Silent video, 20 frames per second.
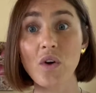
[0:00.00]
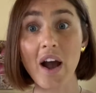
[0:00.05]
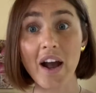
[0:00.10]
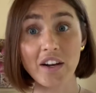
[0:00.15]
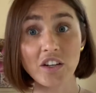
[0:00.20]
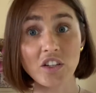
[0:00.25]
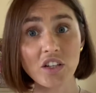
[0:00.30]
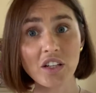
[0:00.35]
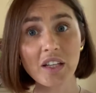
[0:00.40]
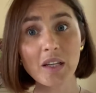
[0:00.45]

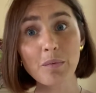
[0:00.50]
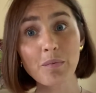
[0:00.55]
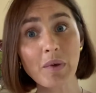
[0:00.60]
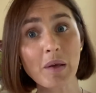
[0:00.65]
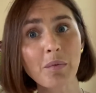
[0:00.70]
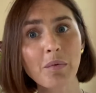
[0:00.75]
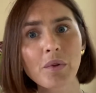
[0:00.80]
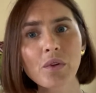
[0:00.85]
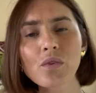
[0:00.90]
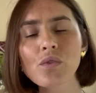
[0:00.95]
actually
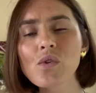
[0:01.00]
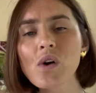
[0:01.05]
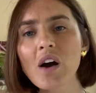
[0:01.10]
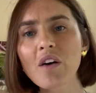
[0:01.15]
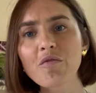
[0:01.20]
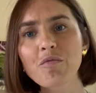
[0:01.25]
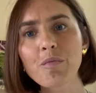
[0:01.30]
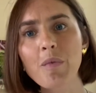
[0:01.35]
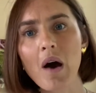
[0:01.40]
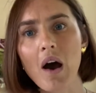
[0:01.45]
people who
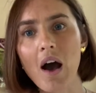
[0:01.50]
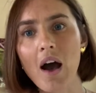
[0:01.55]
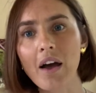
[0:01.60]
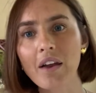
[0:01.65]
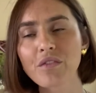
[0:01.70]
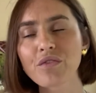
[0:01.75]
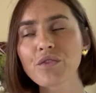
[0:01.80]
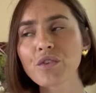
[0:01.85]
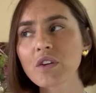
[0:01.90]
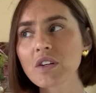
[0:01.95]
have
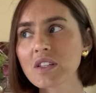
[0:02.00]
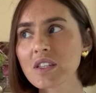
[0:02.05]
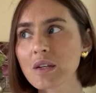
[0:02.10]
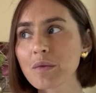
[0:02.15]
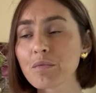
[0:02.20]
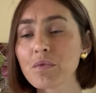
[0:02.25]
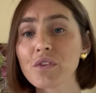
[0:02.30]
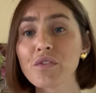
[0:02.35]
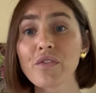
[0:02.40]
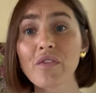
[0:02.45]
bought, for
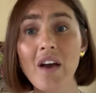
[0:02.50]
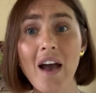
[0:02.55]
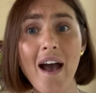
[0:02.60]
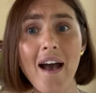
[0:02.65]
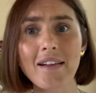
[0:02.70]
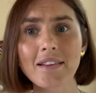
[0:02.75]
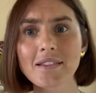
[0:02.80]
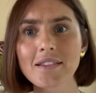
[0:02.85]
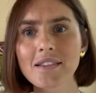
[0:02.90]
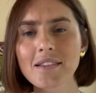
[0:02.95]
example,
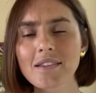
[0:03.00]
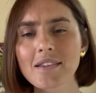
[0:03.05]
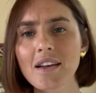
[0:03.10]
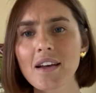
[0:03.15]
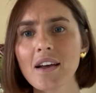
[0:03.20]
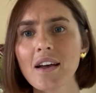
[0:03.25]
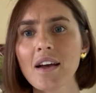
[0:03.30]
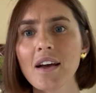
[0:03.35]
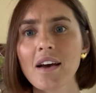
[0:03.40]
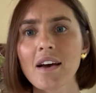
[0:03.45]
fans,
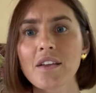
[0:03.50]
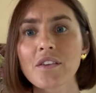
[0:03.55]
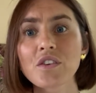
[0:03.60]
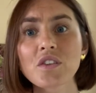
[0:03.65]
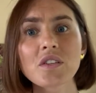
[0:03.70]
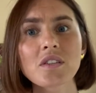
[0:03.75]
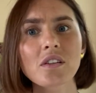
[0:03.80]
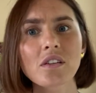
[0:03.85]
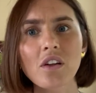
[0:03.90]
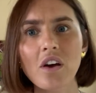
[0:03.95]

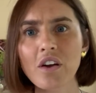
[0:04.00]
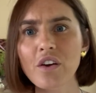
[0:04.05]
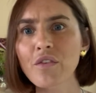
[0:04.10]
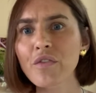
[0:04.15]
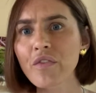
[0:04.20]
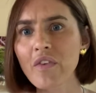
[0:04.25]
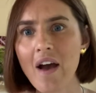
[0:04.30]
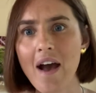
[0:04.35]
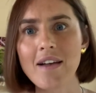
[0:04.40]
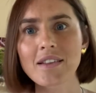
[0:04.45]
there's a lot
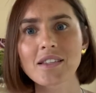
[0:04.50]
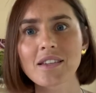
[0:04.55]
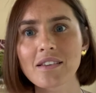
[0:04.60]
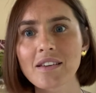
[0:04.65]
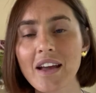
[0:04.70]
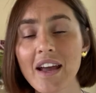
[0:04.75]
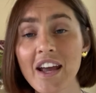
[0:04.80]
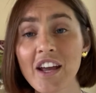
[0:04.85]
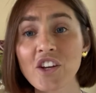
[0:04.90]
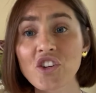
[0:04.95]
of fans
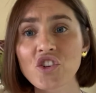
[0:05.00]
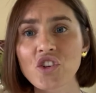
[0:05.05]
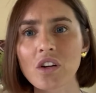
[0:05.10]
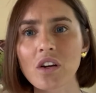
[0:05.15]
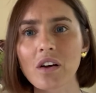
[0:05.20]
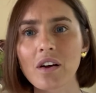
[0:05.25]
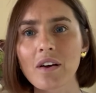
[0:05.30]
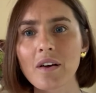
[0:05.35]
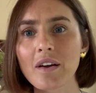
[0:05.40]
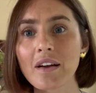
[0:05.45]
in
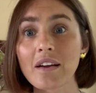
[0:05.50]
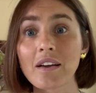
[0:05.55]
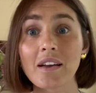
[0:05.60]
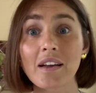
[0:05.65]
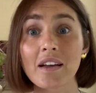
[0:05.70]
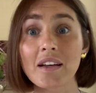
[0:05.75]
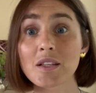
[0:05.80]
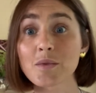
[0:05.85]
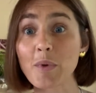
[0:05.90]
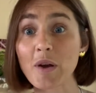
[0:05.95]
Asia,
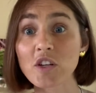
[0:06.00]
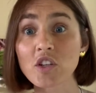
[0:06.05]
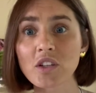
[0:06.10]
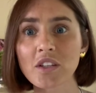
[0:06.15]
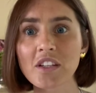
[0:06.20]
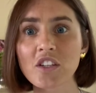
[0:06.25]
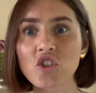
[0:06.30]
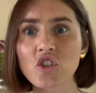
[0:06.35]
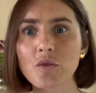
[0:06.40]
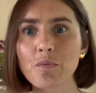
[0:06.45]

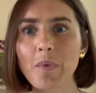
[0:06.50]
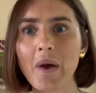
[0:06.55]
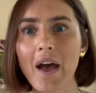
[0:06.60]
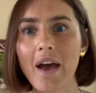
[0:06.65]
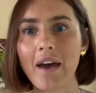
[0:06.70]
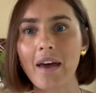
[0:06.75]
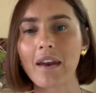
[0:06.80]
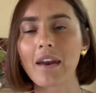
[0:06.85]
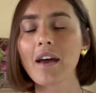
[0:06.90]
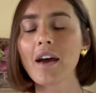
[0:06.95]
especially in
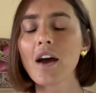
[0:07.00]
Japan.